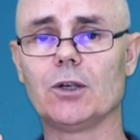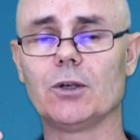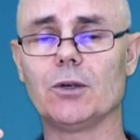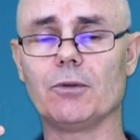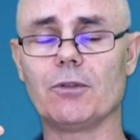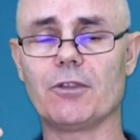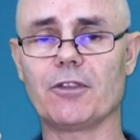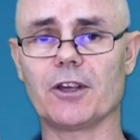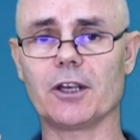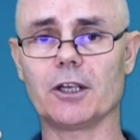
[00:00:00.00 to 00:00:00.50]

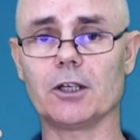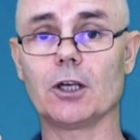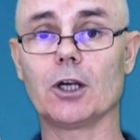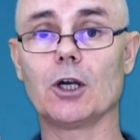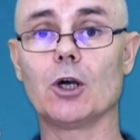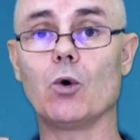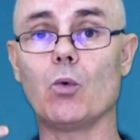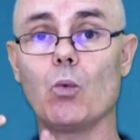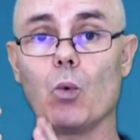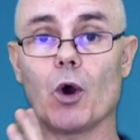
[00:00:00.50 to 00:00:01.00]
who think
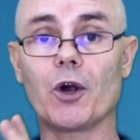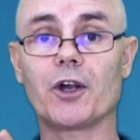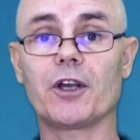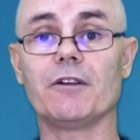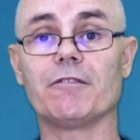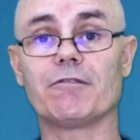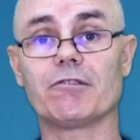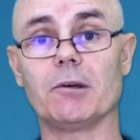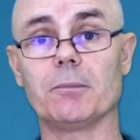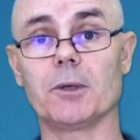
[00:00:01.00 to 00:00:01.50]

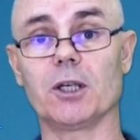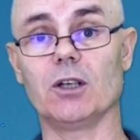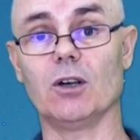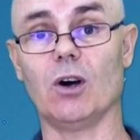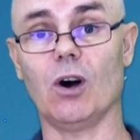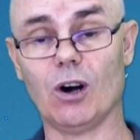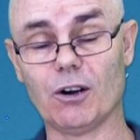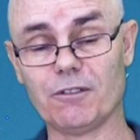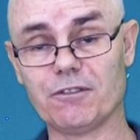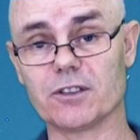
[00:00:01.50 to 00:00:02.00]
working from an
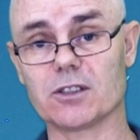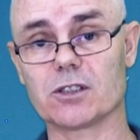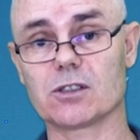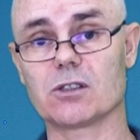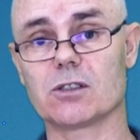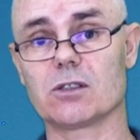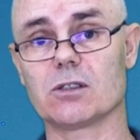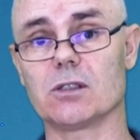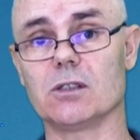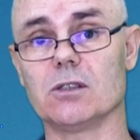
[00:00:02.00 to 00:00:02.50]

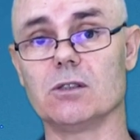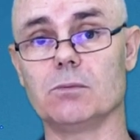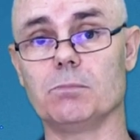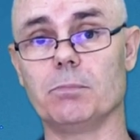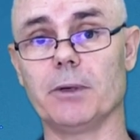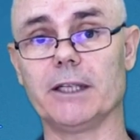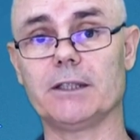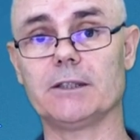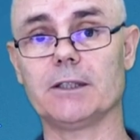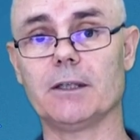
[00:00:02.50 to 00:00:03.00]
office is
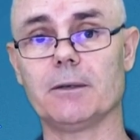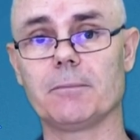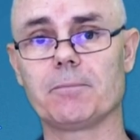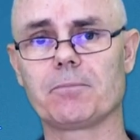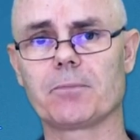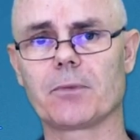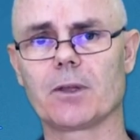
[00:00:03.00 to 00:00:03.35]
better.